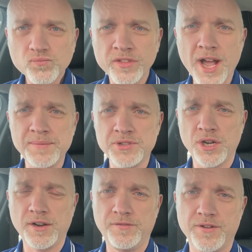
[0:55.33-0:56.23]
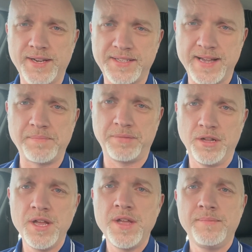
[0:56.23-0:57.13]
Now, I'm talking, for
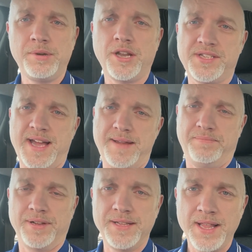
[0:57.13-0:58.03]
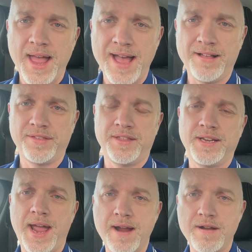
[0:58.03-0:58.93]
example, blood type, health
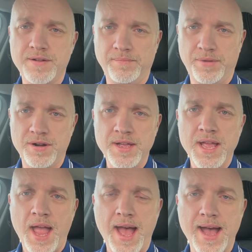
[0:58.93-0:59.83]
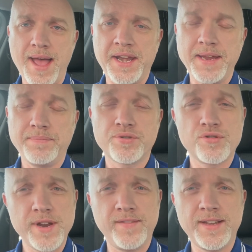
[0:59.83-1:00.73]
and care number, any
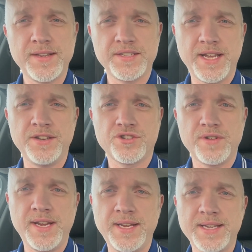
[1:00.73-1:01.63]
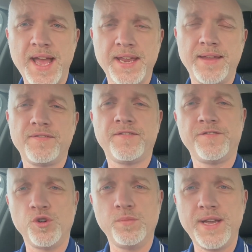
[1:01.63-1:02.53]
previous injuries, any
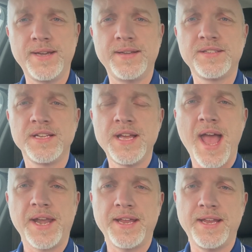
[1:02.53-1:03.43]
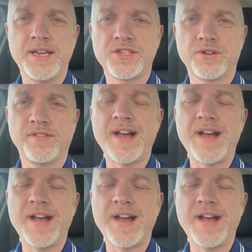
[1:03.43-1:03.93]
phobias, any sort of